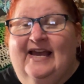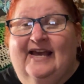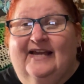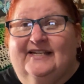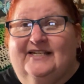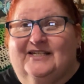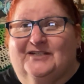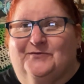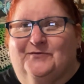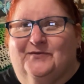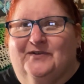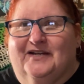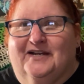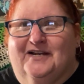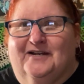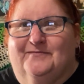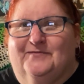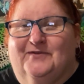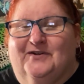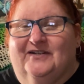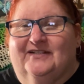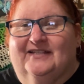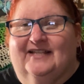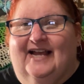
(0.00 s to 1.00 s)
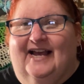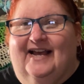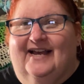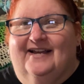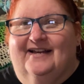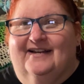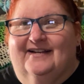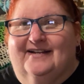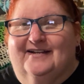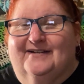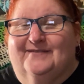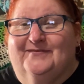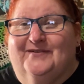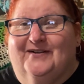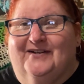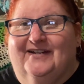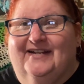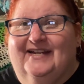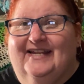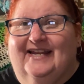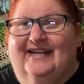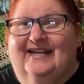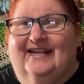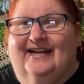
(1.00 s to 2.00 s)
Just want to come on
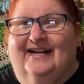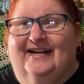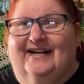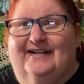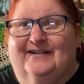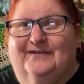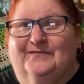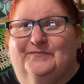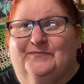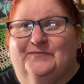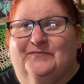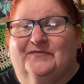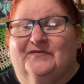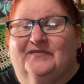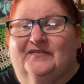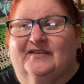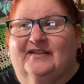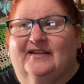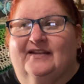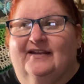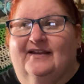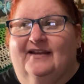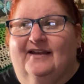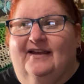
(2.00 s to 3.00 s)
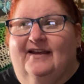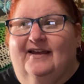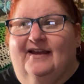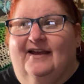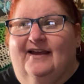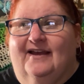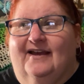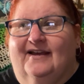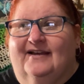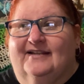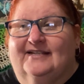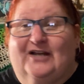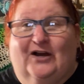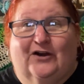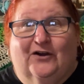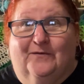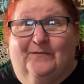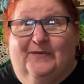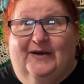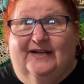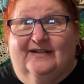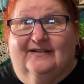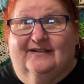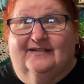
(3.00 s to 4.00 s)
and talk
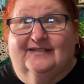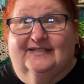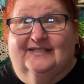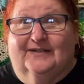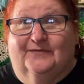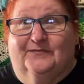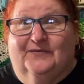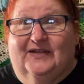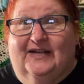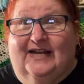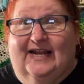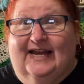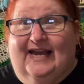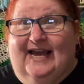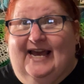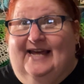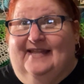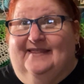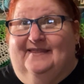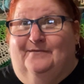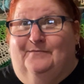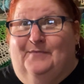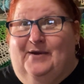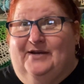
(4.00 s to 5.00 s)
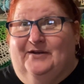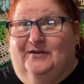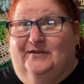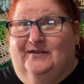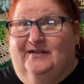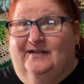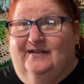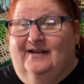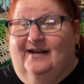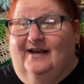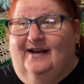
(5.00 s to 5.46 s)
about something I got in the mail